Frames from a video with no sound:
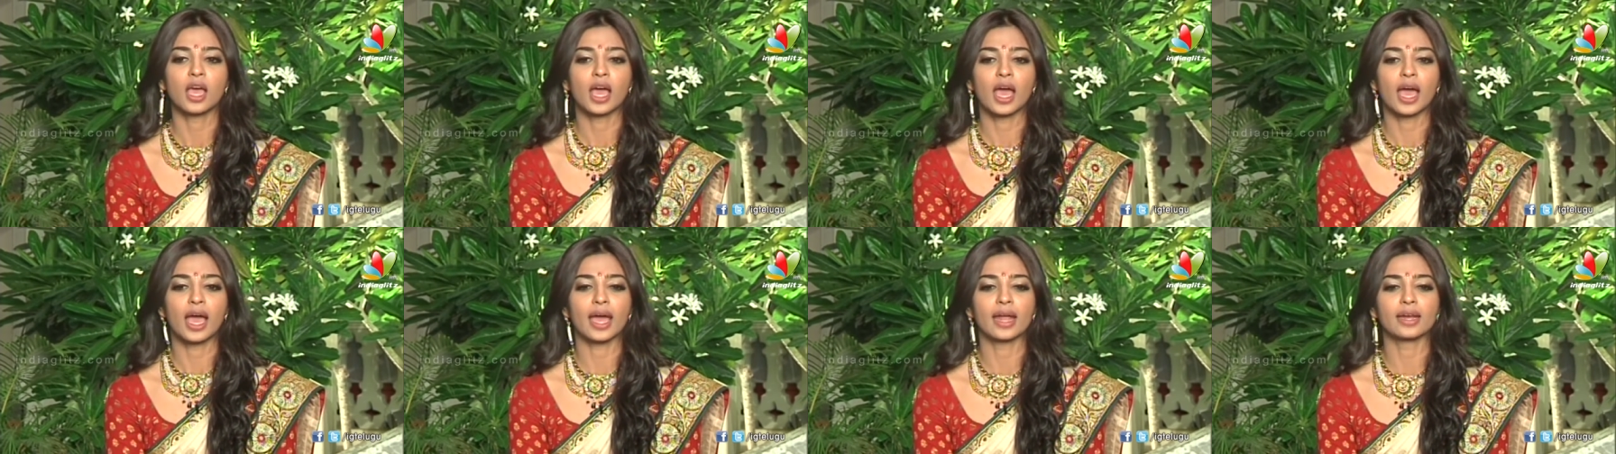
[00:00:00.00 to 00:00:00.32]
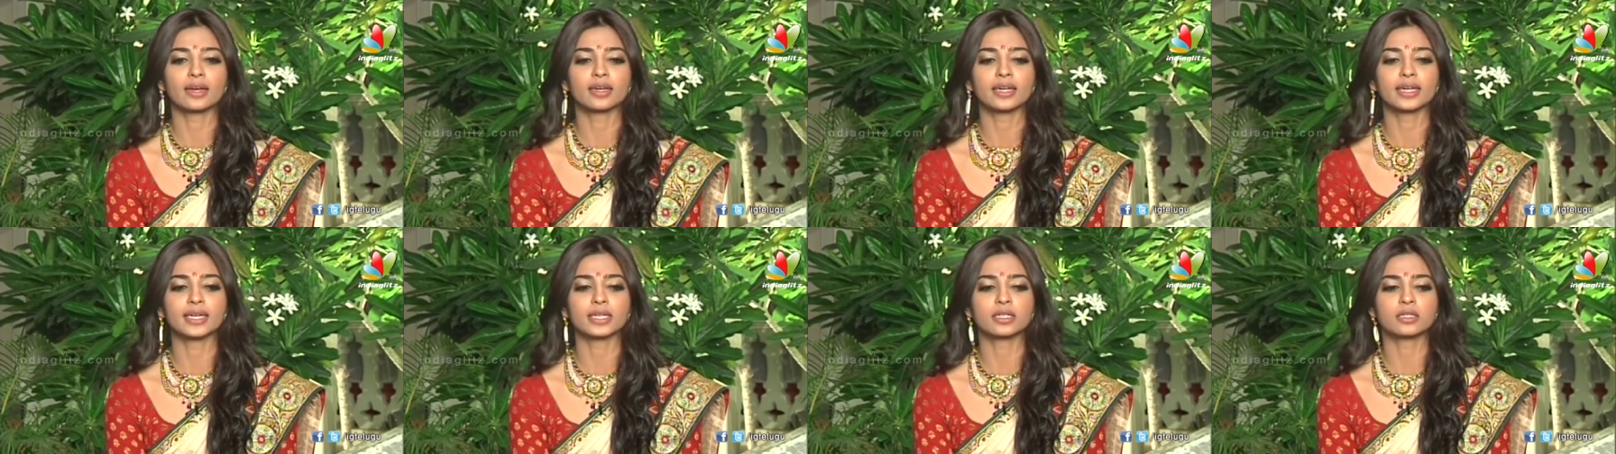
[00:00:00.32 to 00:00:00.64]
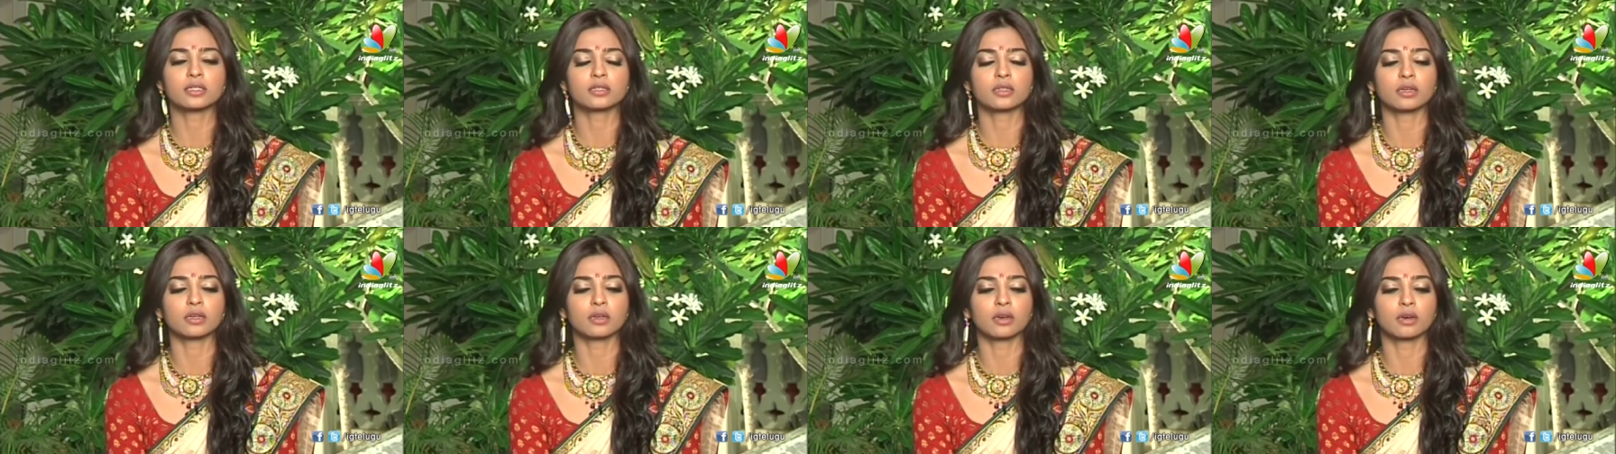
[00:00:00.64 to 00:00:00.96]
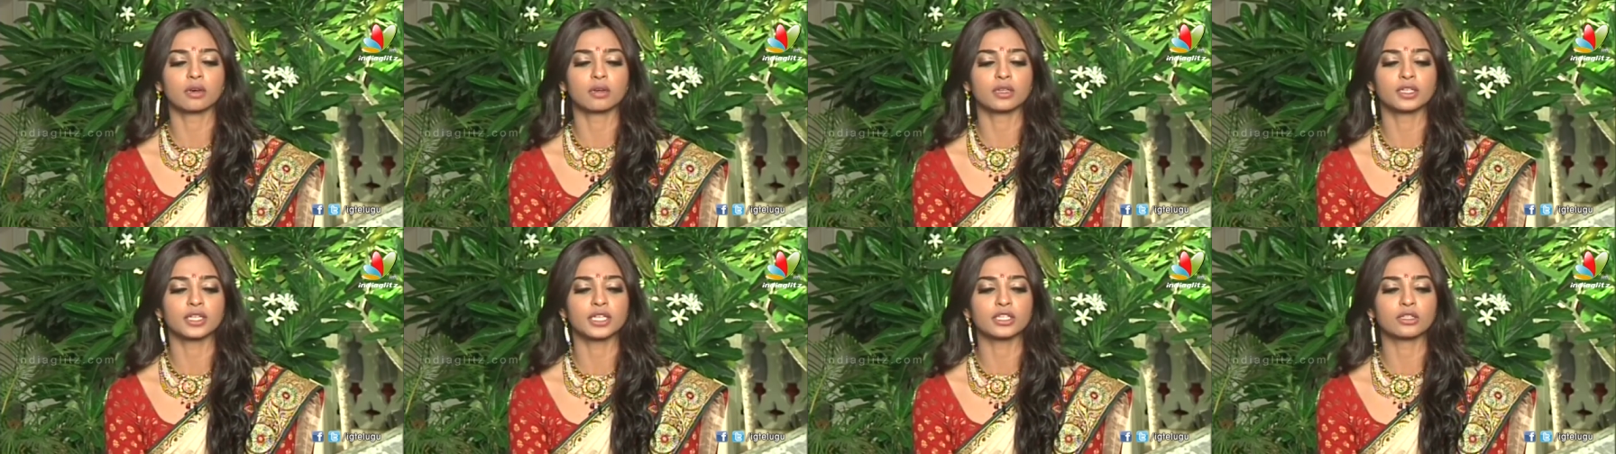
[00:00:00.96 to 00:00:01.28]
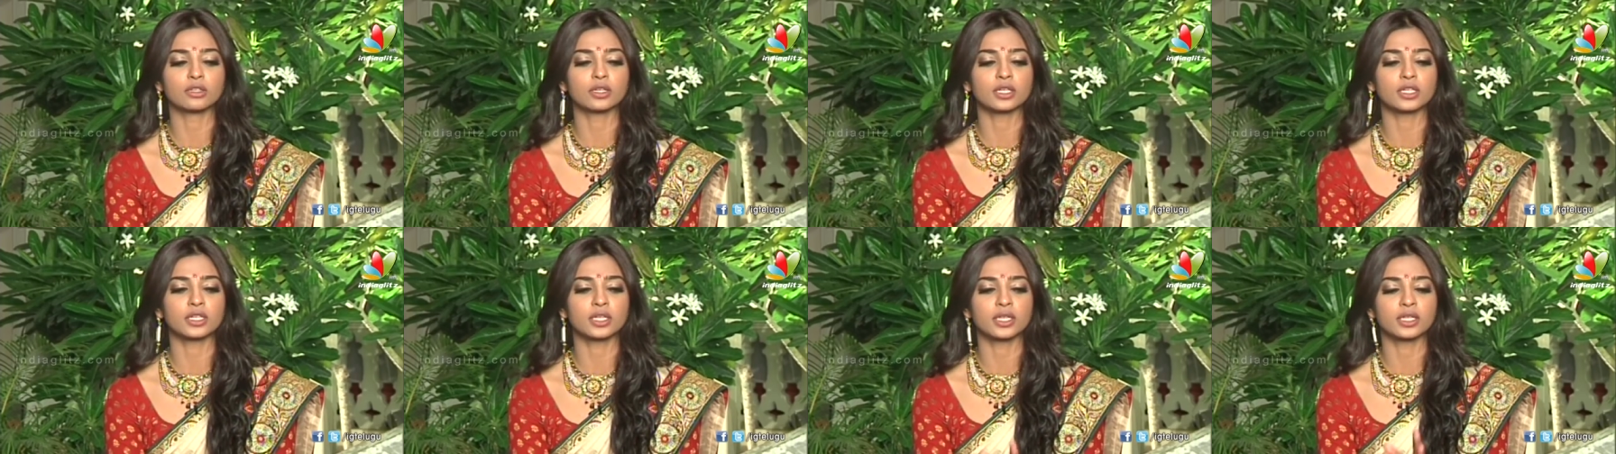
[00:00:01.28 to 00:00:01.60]
and it uh,
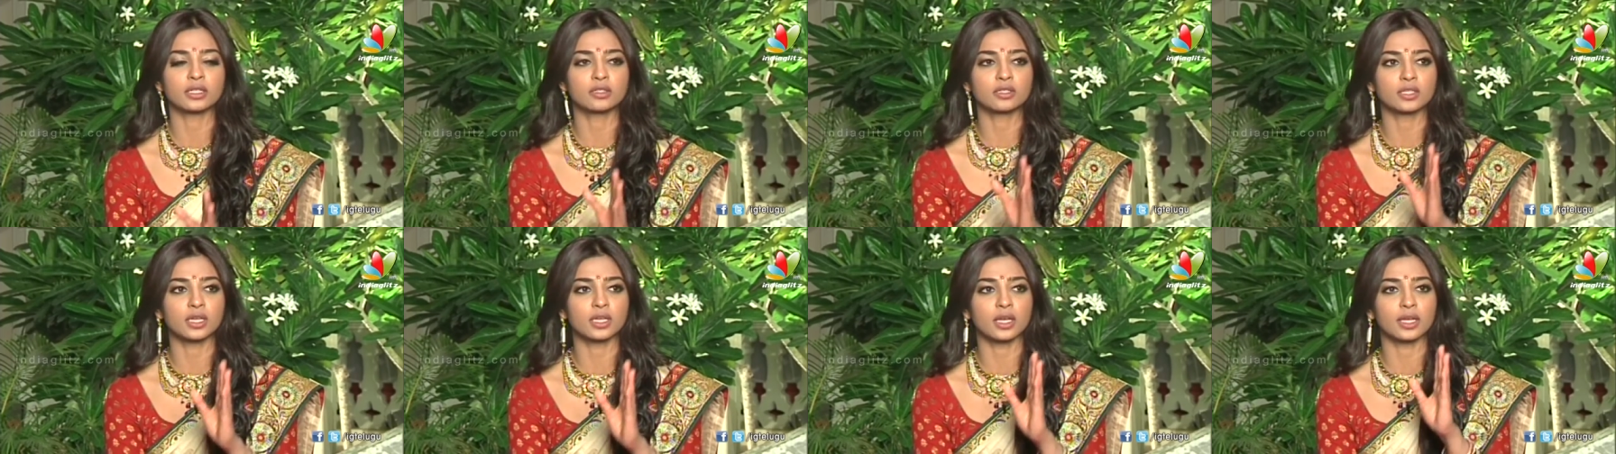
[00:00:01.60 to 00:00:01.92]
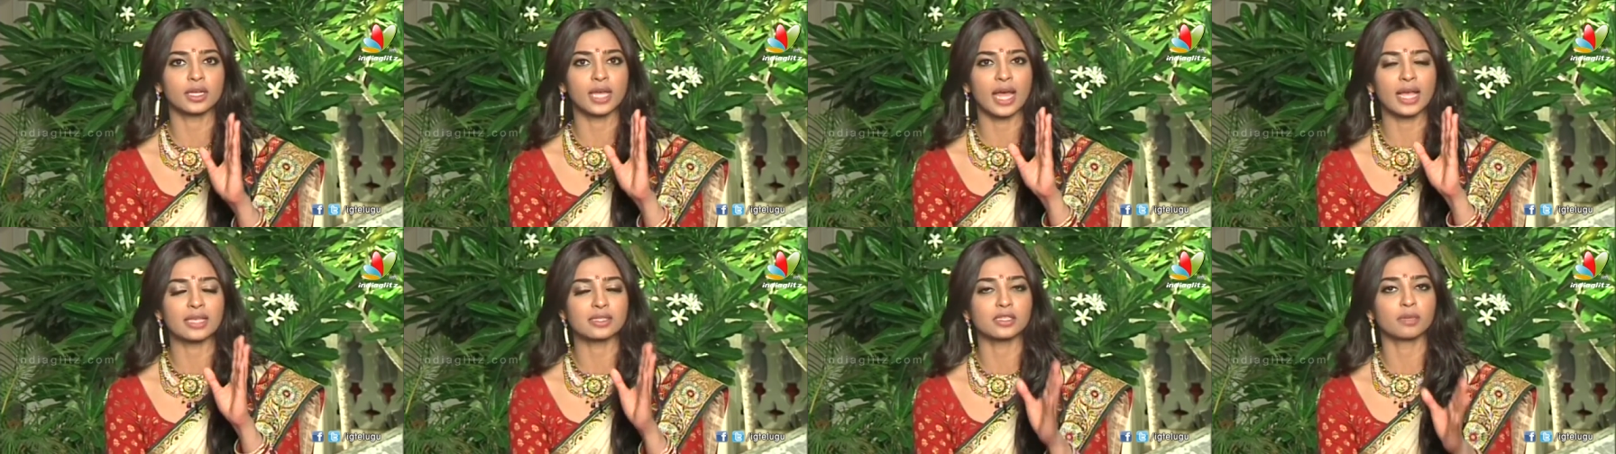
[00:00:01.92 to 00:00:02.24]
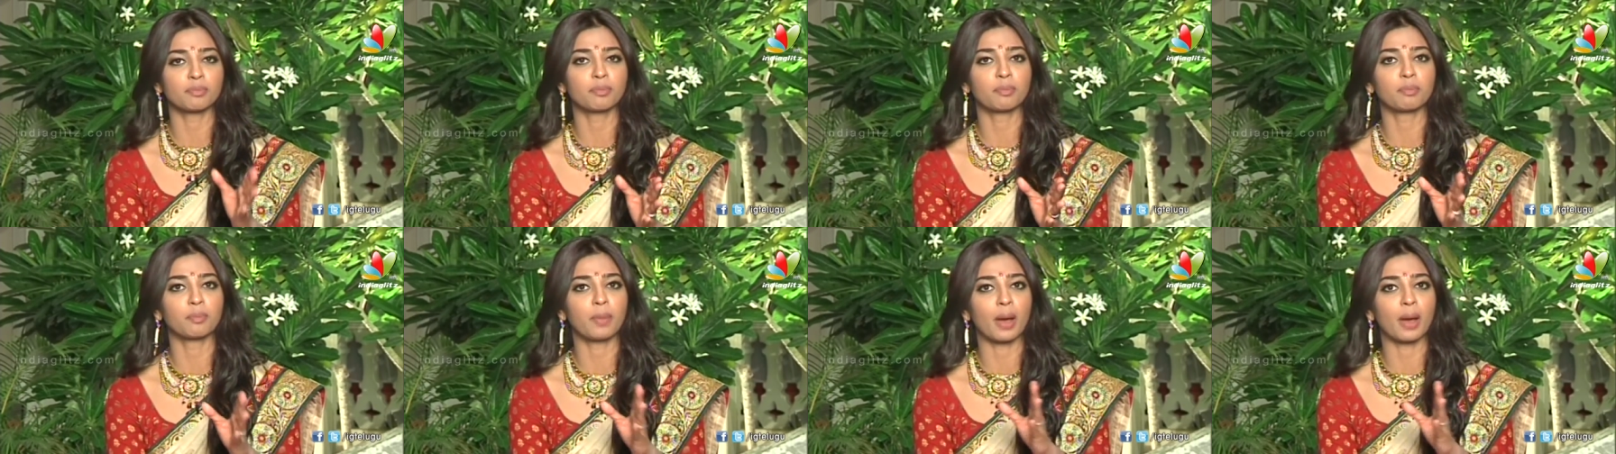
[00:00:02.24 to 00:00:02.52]
it it has the